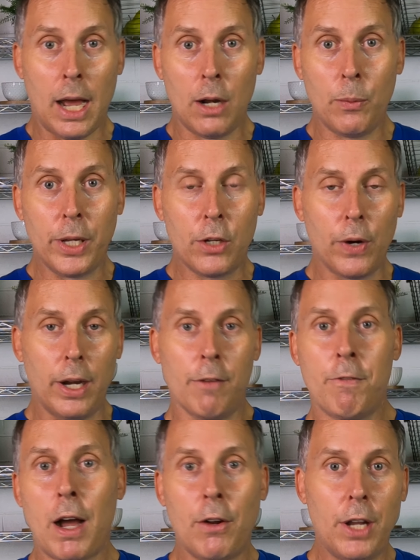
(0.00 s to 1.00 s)
how do we create a
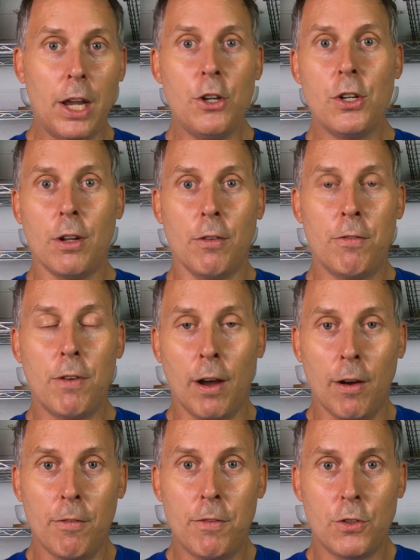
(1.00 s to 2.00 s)
foundation of,
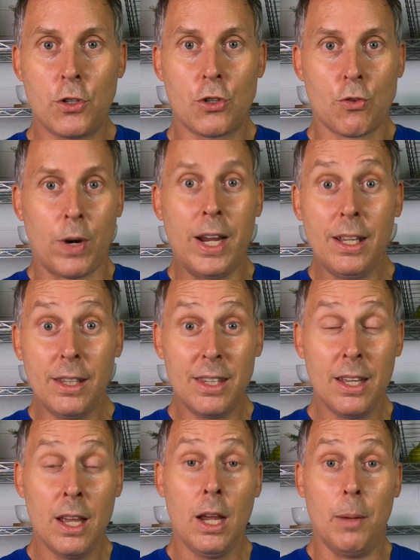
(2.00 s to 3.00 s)
of strength?
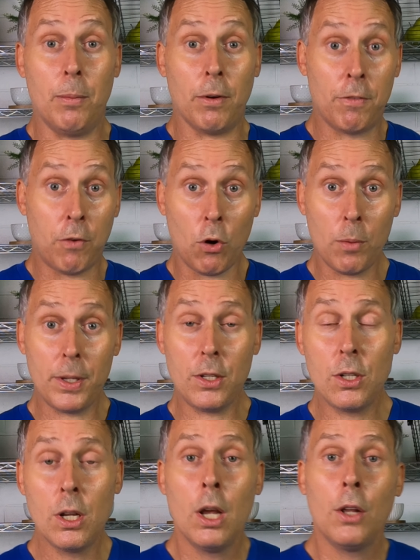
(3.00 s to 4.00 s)
and
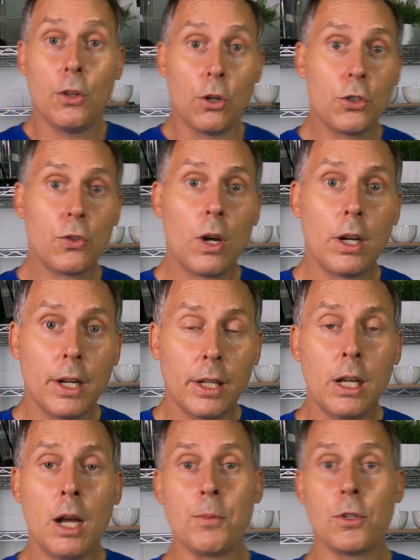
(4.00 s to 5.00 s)
performance, those are all going to
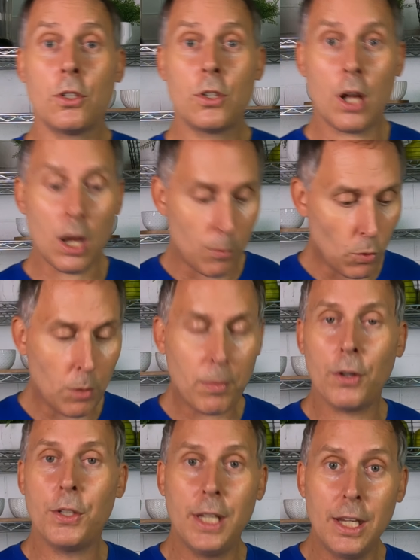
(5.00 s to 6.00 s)
come. So let's talk more
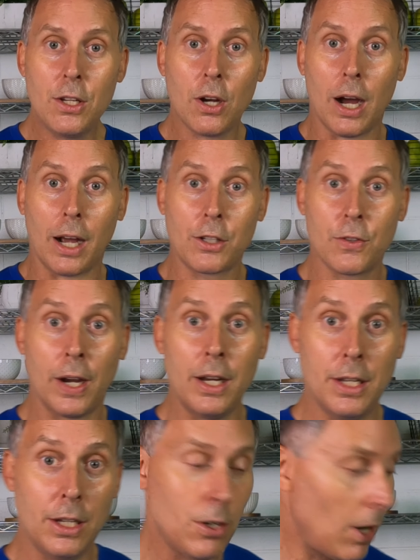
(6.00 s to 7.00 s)
about detox,
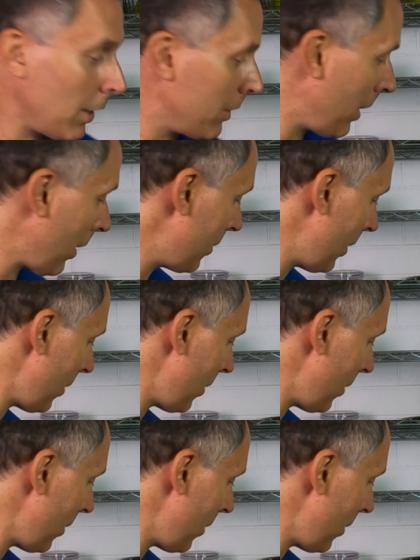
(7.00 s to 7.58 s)
right? Detoxing our